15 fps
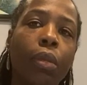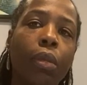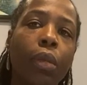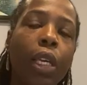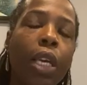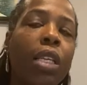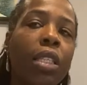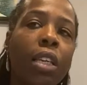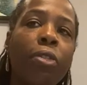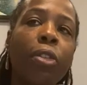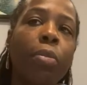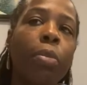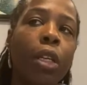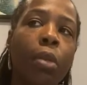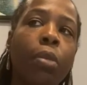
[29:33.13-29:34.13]
Easy for
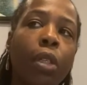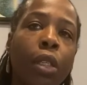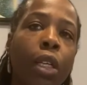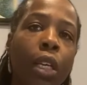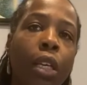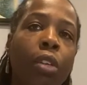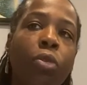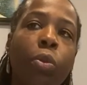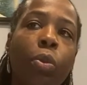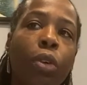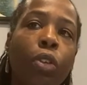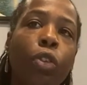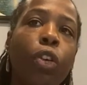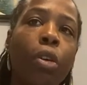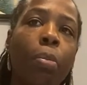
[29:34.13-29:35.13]
me to believe
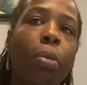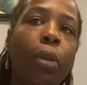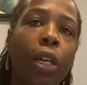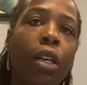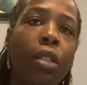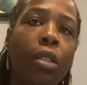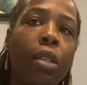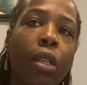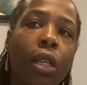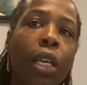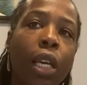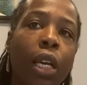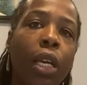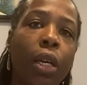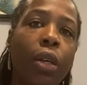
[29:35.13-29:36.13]
your blood took
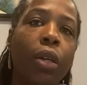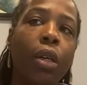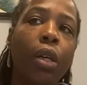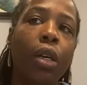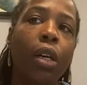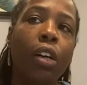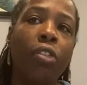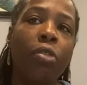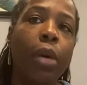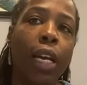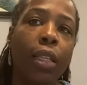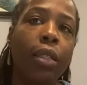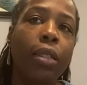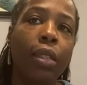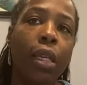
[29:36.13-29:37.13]
care of my
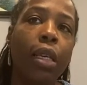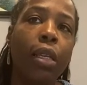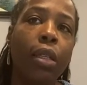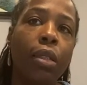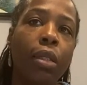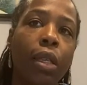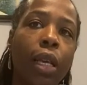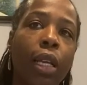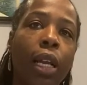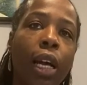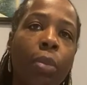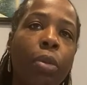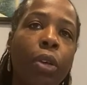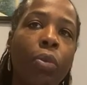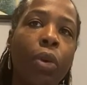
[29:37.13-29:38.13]
sins and I'll
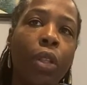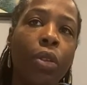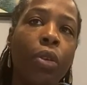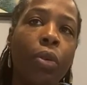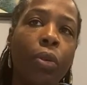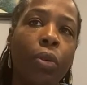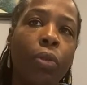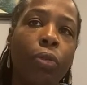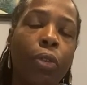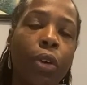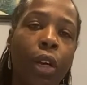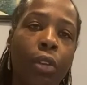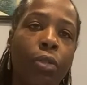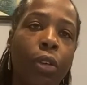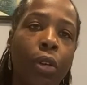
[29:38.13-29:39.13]
be with you
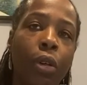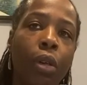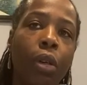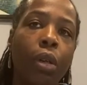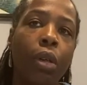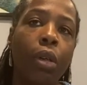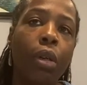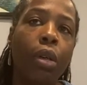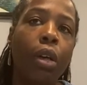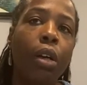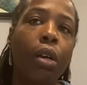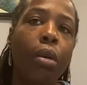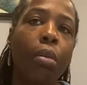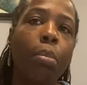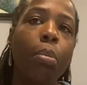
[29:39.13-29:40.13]
forever.
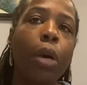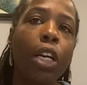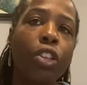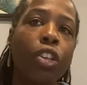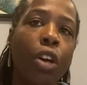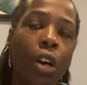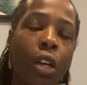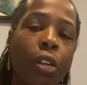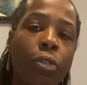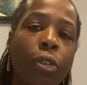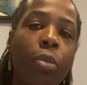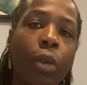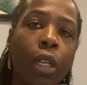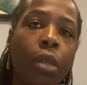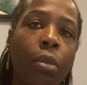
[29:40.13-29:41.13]
Much harder for
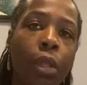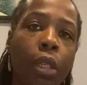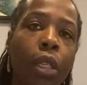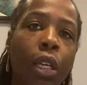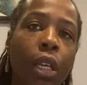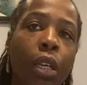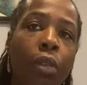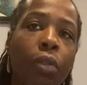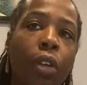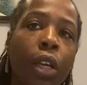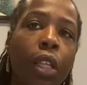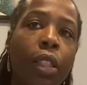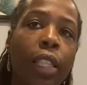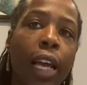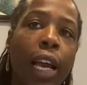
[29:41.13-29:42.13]
me to believe
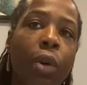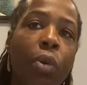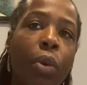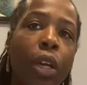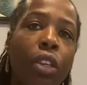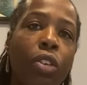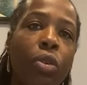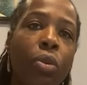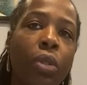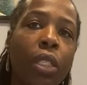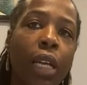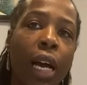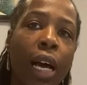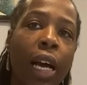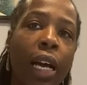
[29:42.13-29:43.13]
that when you
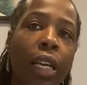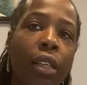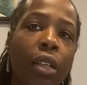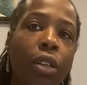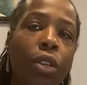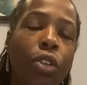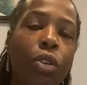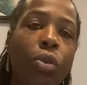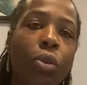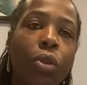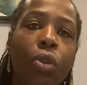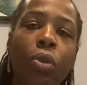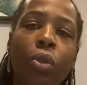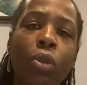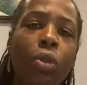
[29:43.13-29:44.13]
died,
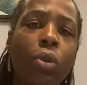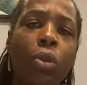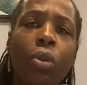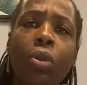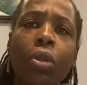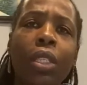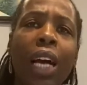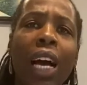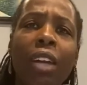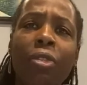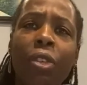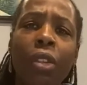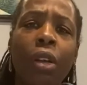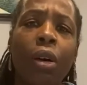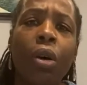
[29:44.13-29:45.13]
you died
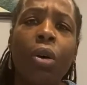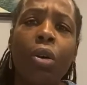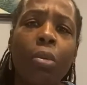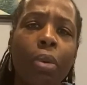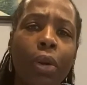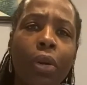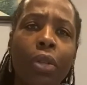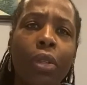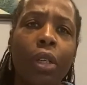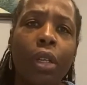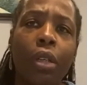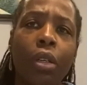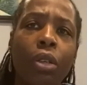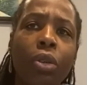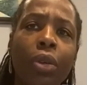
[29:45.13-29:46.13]
for the whole person.
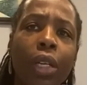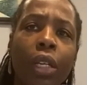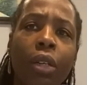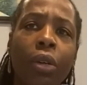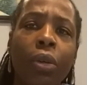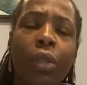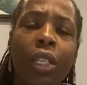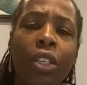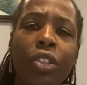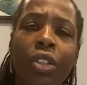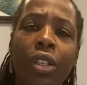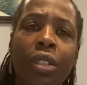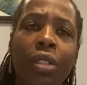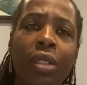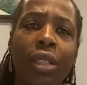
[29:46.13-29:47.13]
You didn't only
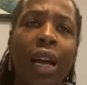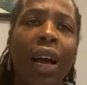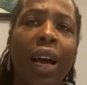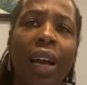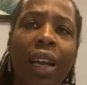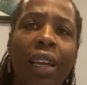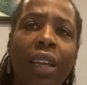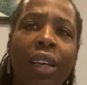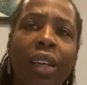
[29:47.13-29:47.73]
just die